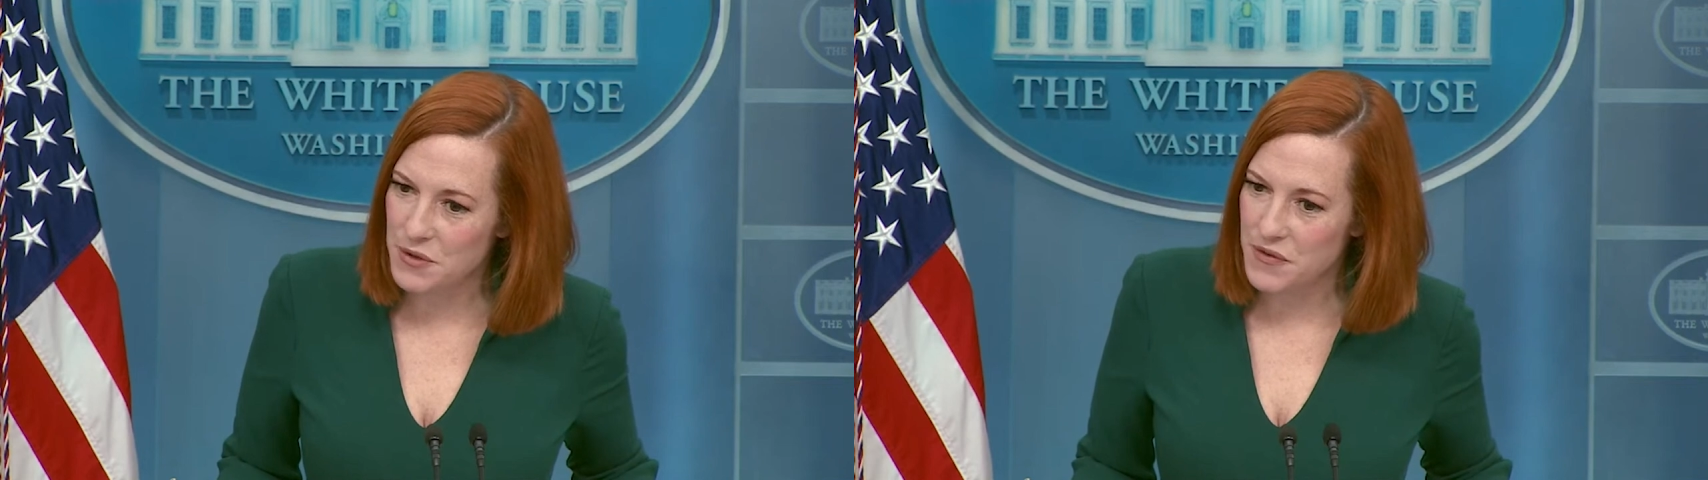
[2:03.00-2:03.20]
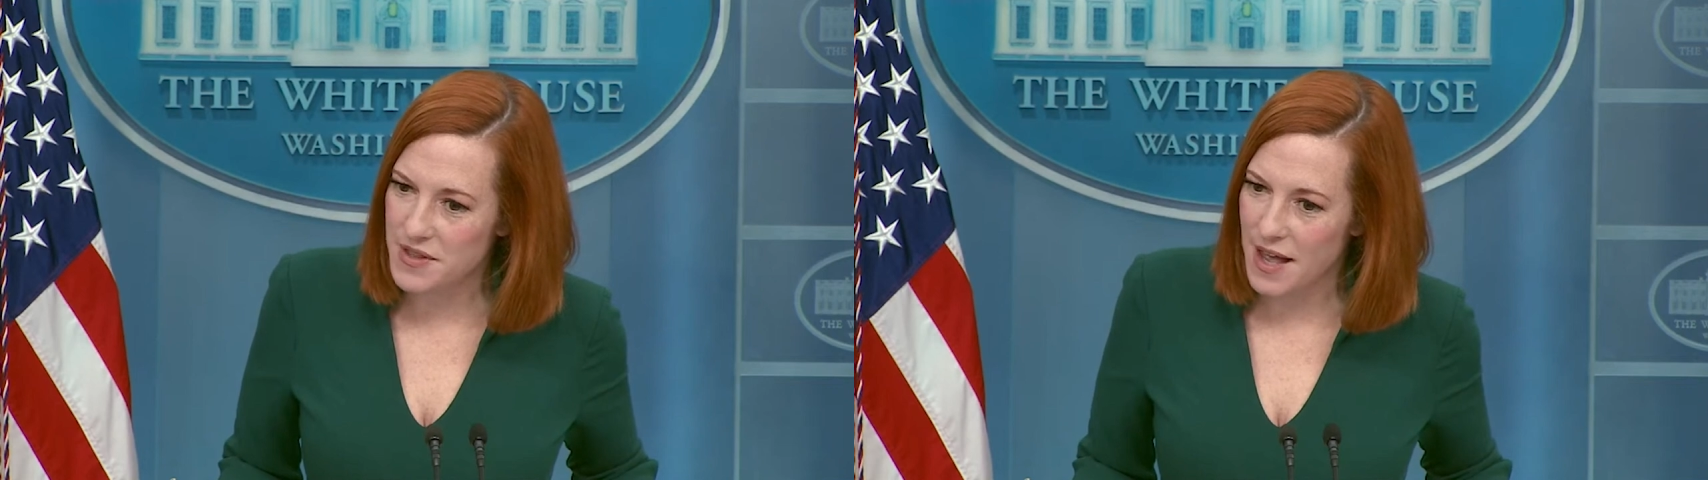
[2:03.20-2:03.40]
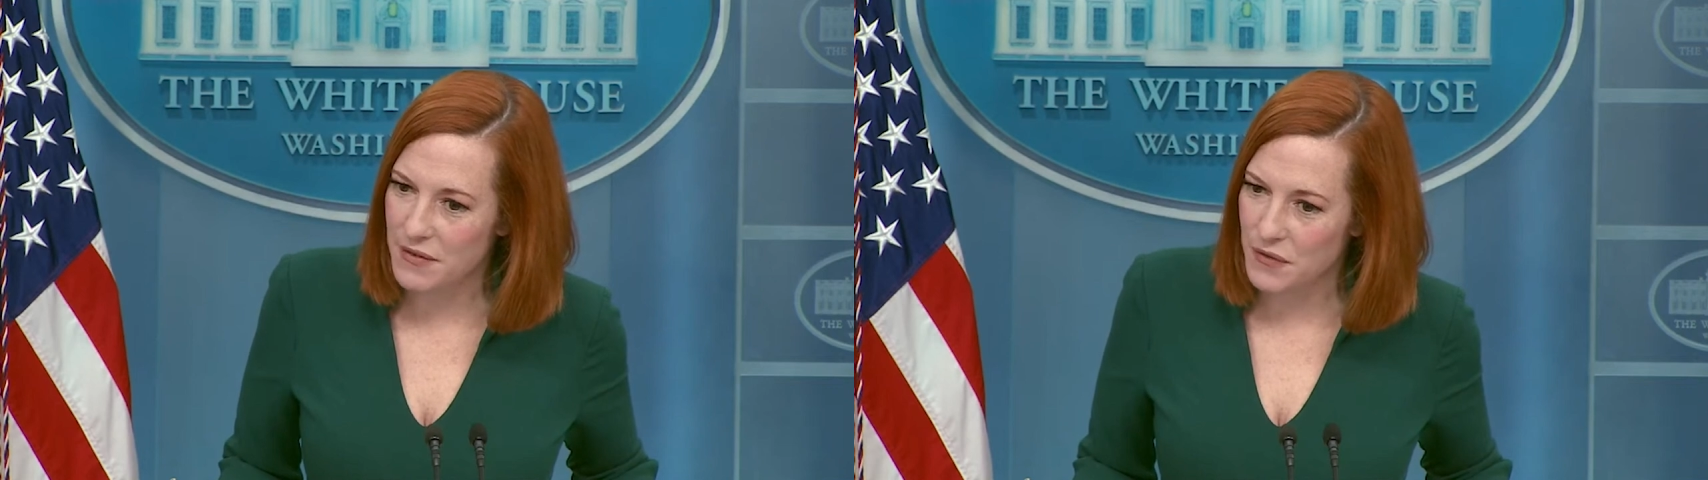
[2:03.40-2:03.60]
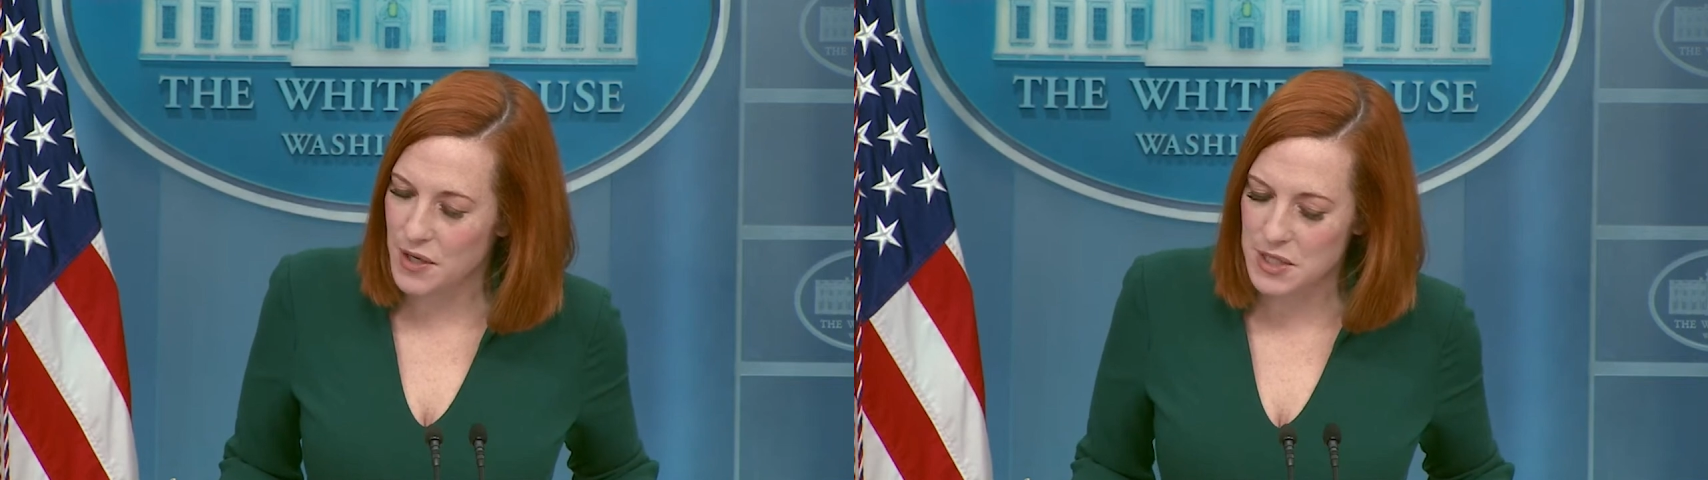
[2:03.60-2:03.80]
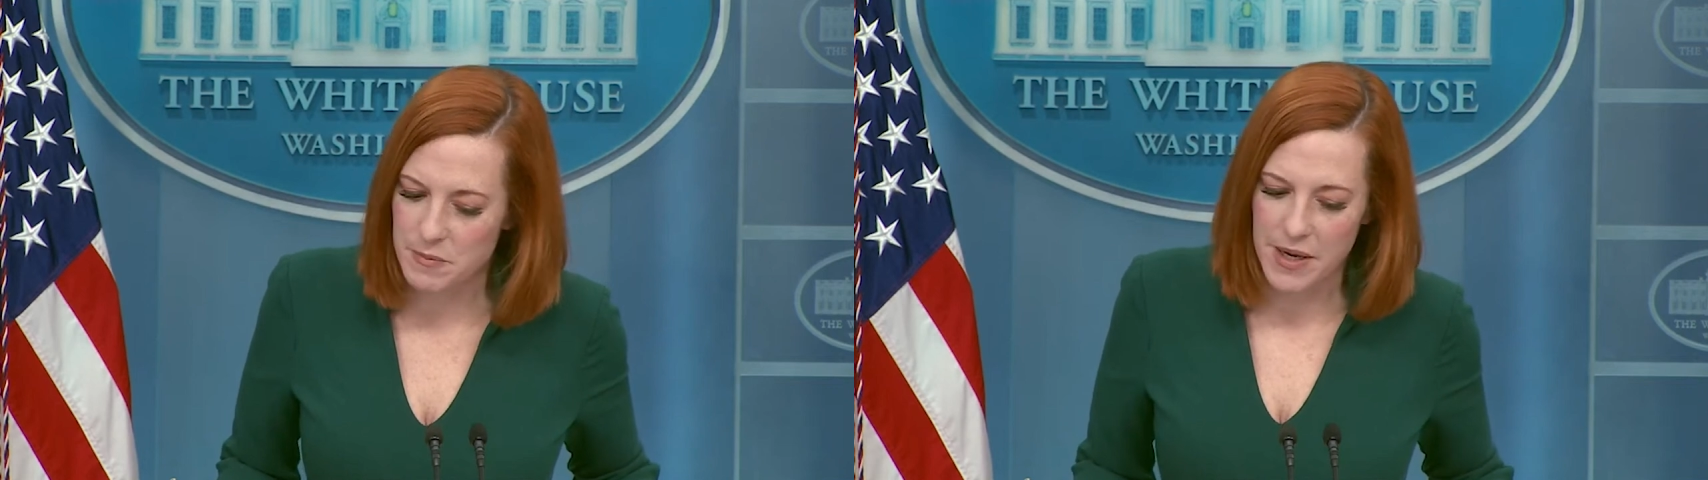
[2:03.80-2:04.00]
for that
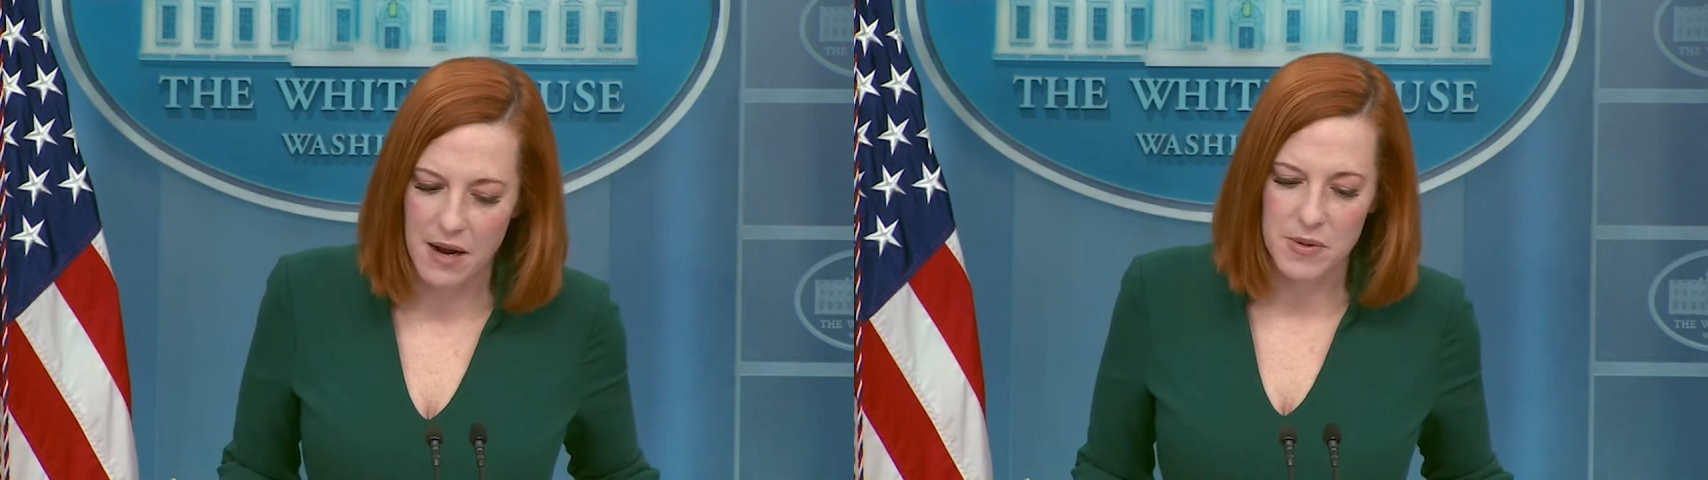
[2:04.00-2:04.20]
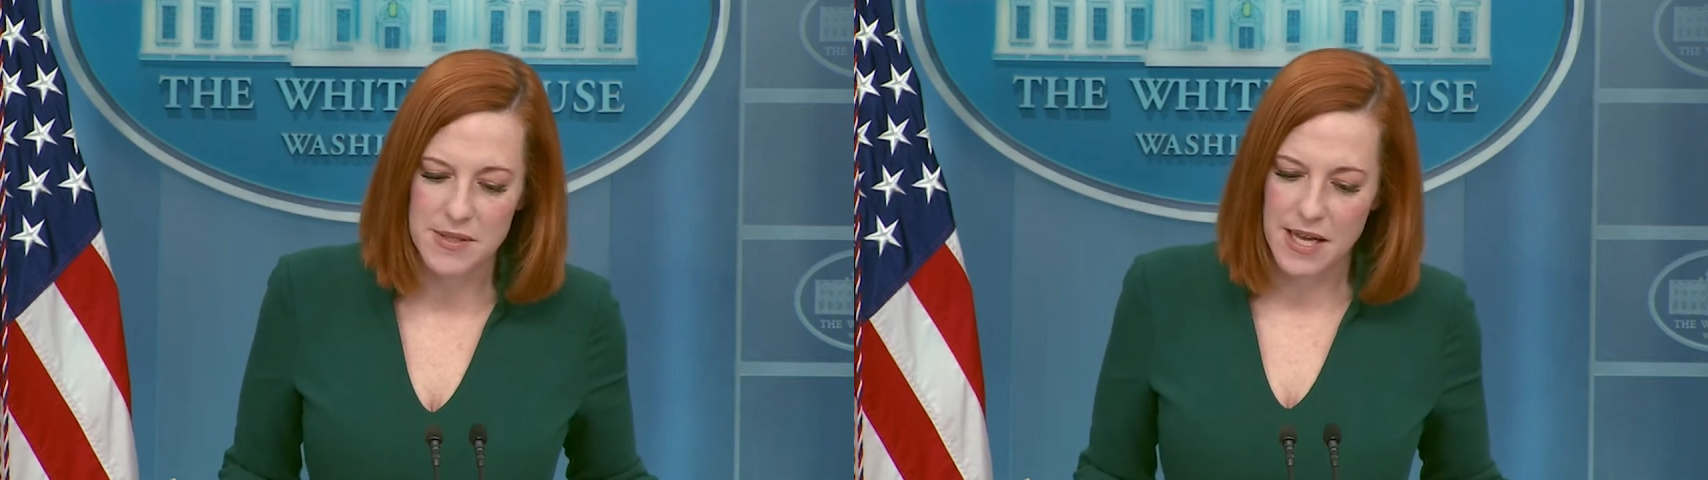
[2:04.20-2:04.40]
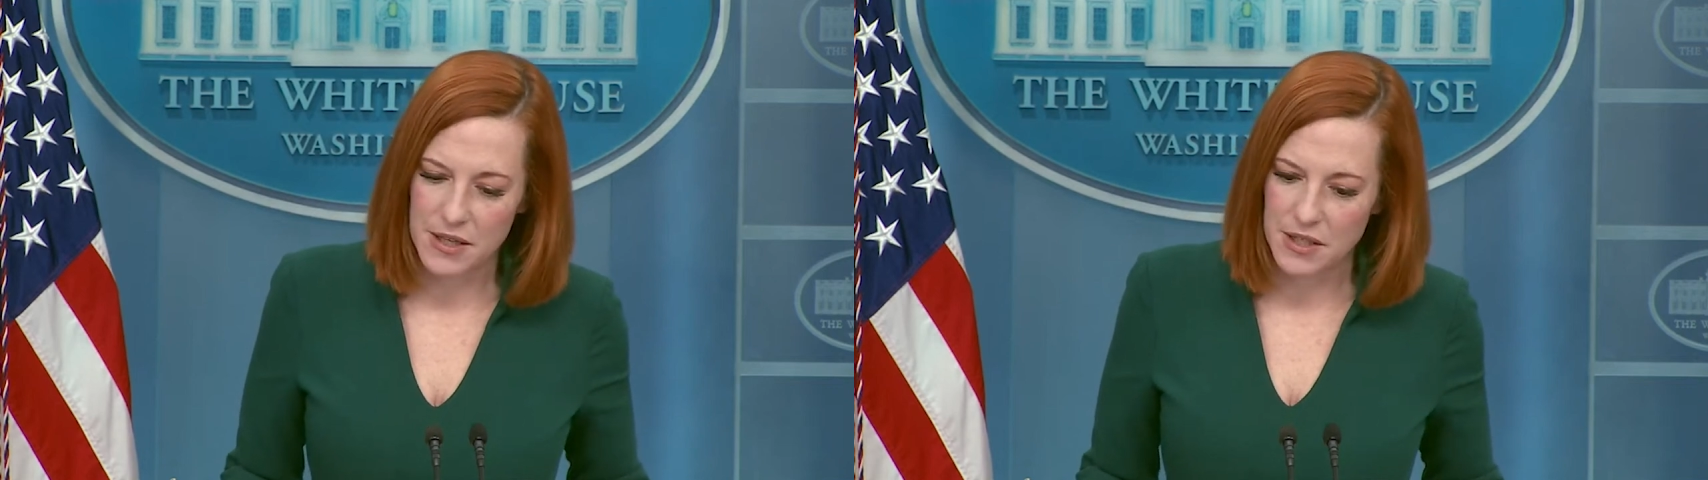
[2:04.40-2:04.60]
front, but I will tell